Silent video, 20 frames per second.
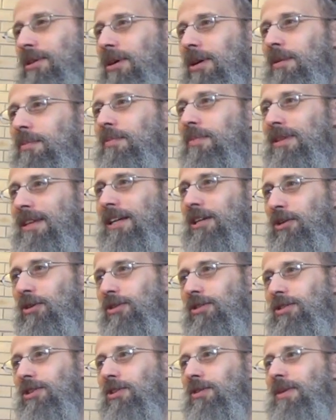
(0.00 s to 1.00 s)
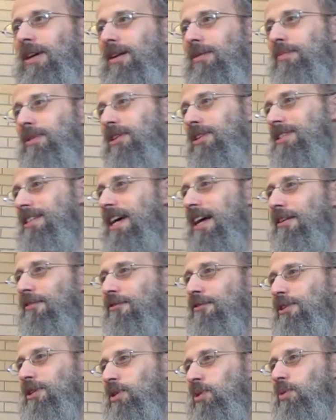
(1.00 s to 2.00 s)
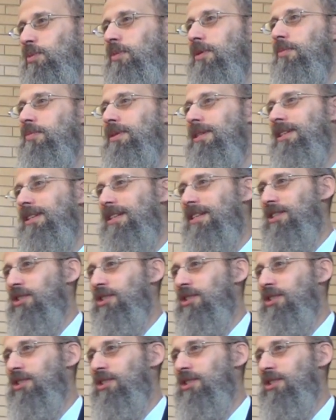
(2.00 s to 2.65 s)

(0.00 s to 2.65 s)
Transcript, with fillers: time, but they could turn around, because every human being